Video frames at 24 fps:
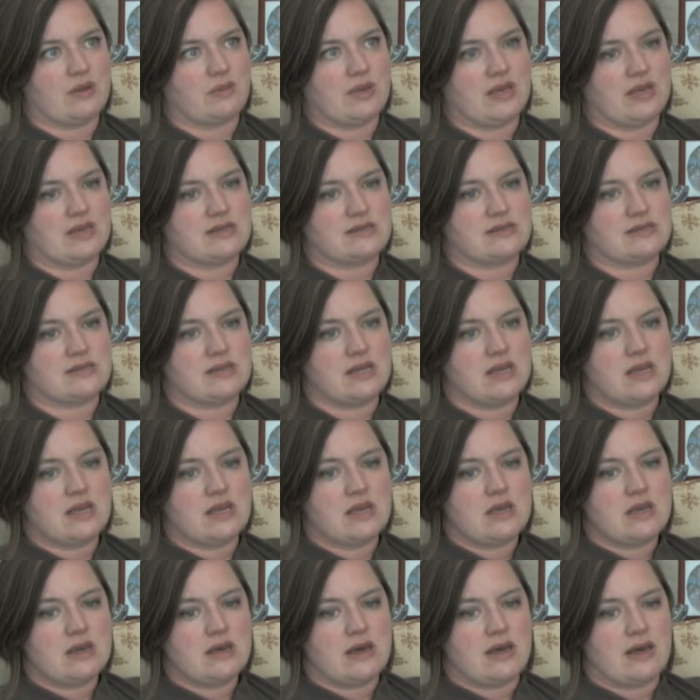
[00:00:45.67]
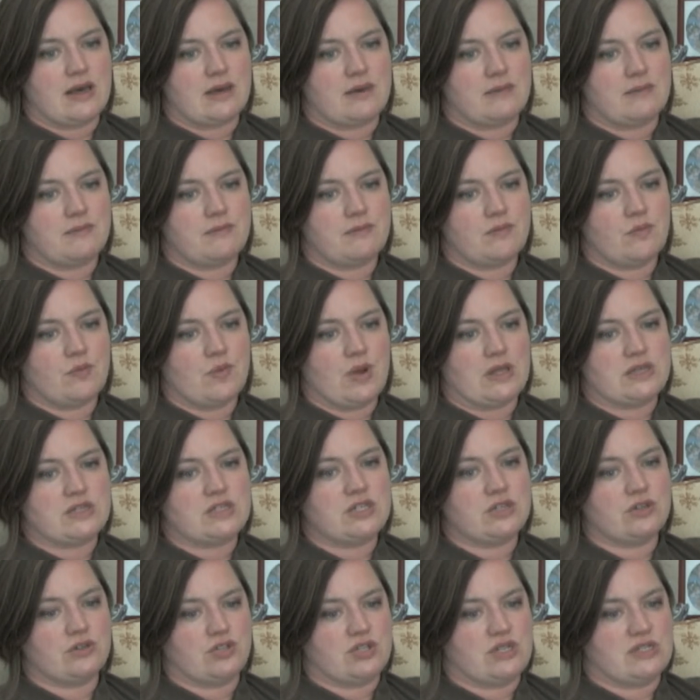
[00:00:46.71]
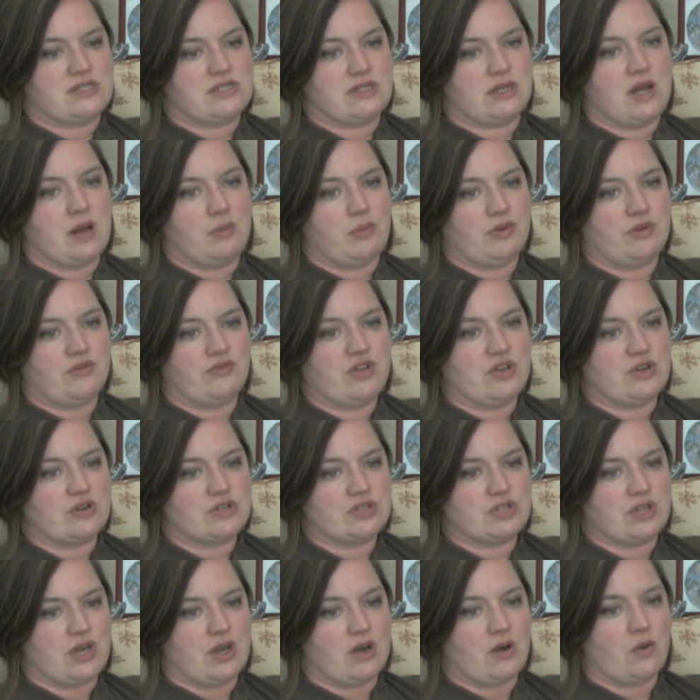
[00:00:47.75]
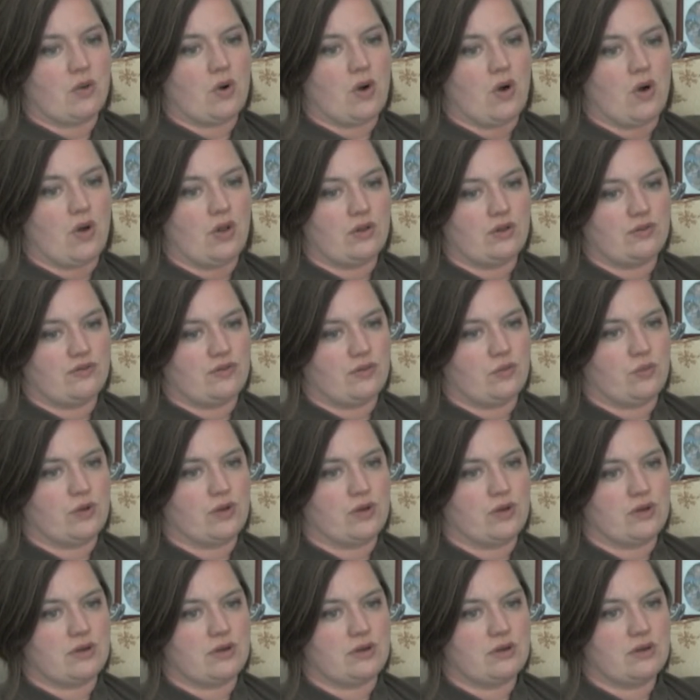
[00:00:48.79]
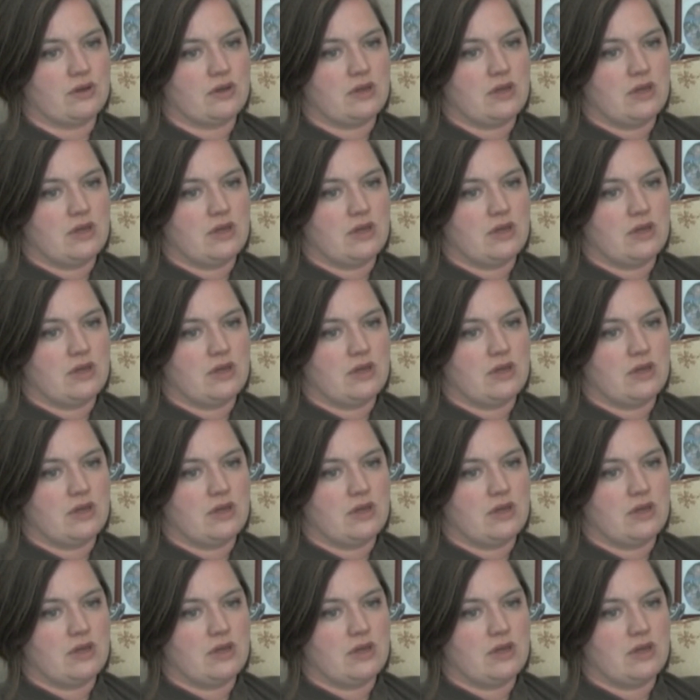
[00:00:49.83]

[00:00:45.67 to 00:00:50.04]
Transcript: Because until just a couple of years ago, all of the work